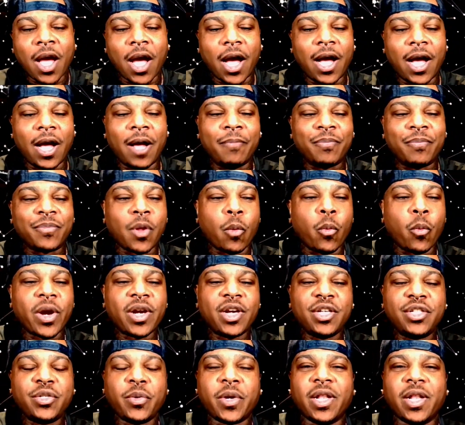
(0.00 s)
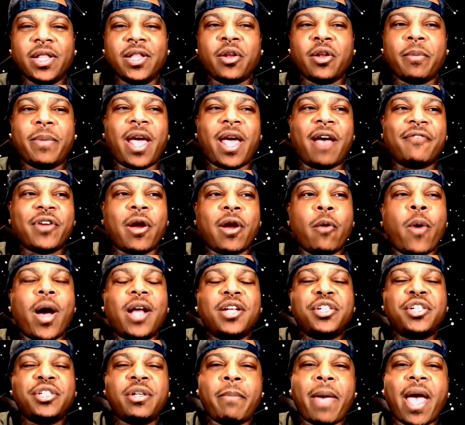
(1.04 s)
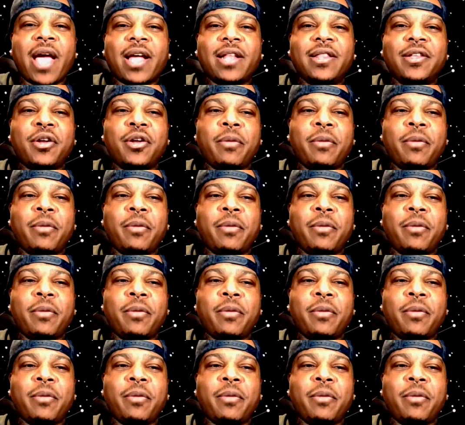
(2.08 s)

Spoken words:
We're gonna do it a little bit. After I watched it back a